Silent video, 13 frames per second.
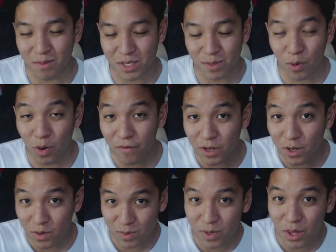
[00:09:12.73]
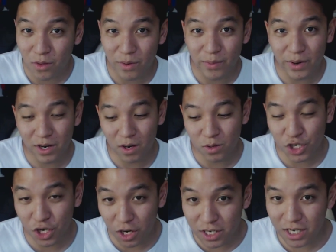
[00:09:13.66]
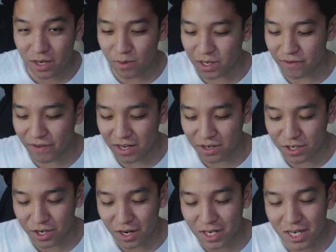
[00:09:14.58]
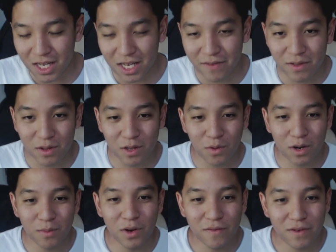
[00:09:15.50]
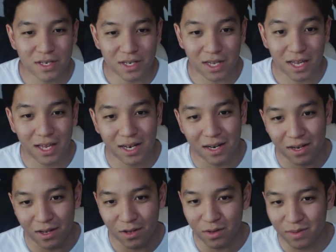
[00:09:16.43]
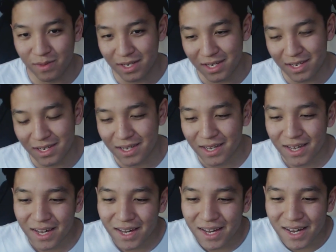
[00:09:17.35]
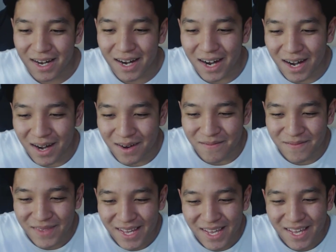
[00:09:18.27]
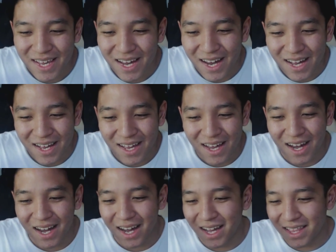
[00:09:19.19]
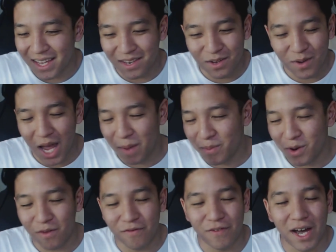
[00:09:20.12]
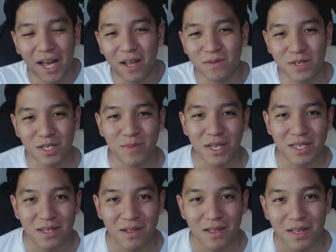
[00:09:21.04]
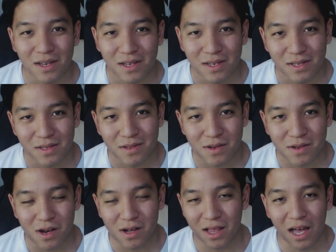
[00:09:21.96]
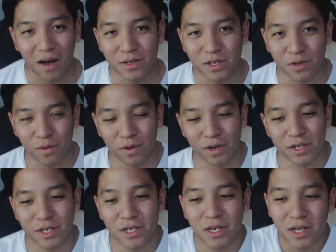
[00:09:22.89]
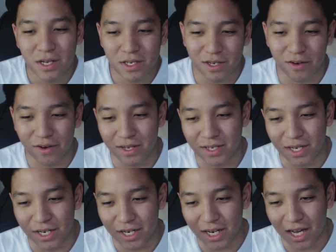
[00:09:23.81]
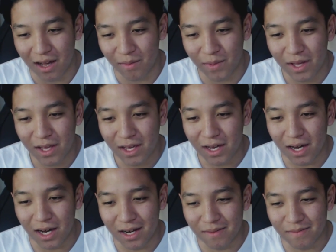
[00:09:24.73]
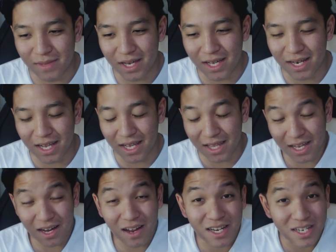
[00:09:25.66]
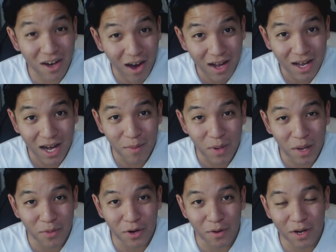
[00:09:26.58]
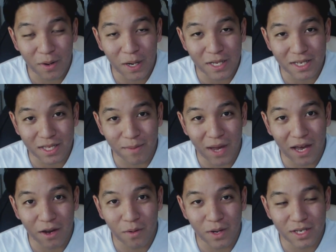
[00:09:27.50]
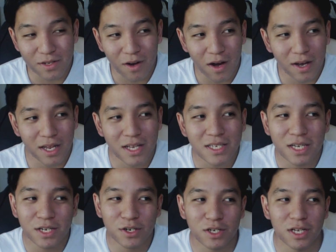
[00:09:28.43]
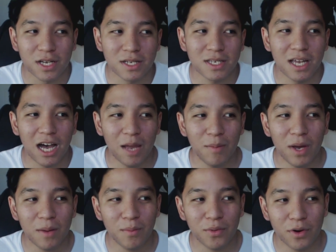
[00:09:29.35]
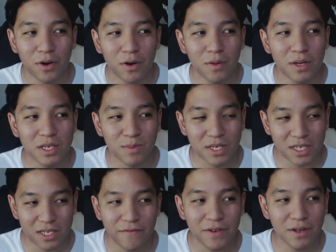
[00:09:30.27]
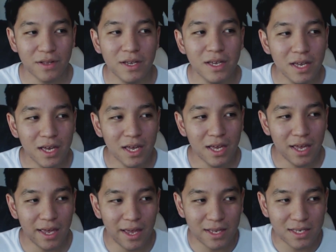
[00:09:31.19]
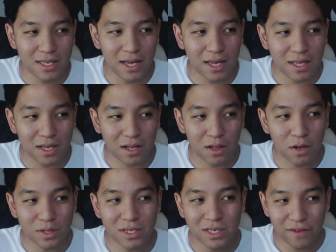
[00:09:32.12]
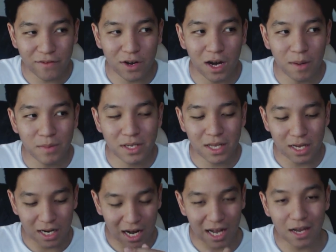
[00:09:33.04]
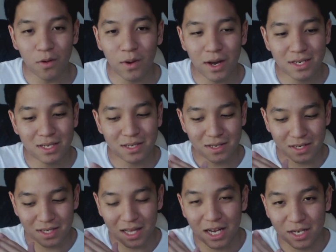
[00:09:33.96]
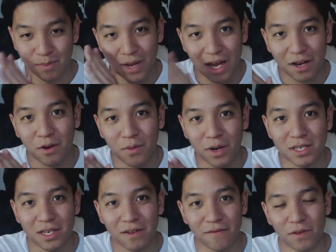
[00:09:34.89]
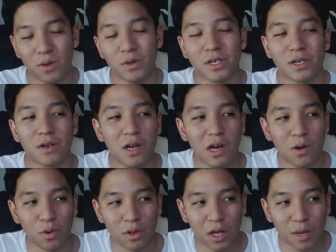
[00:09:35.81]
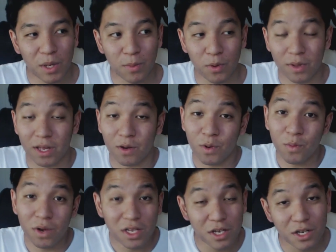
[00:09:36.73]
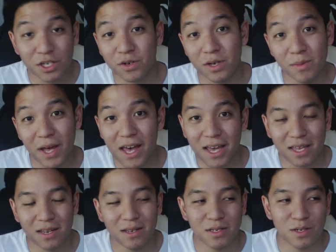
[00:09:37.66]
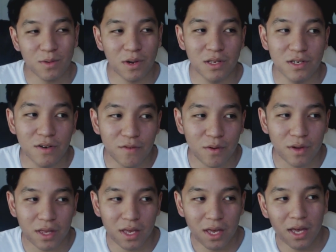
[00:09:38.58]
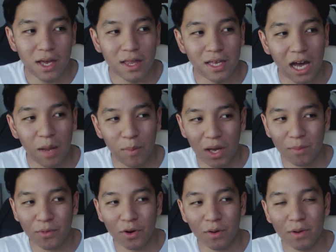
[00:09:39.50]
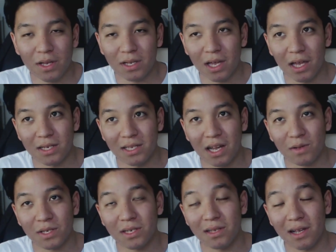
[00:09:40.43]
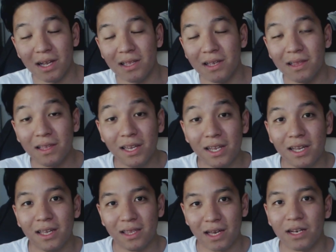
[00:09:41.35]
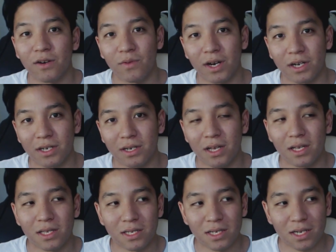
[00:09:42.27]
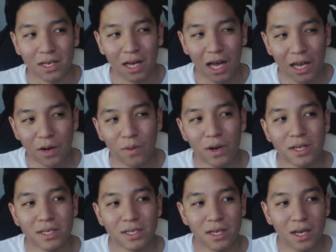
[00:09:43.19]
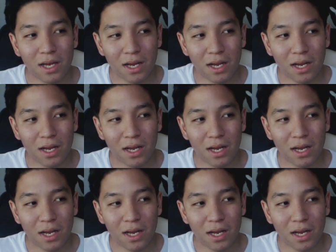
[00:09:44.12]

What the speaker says: Support for USB 3.0 charging, which is faster charging, even though they want to move us again to USB-C. Like a new app called Files, which is basically like a cloud storage synchronization app. And they got a dock. iPad Pro now has like the Mac OS dock, and it's interesting because the iPad Pro specifically is like the closest they've come to that iOS/Mac OS like fusion, where a lot of people are like, we want a touchscreen Mac and so on and so forth. The iPad Pro is now slightly leaning in that direction. It's like an iOS.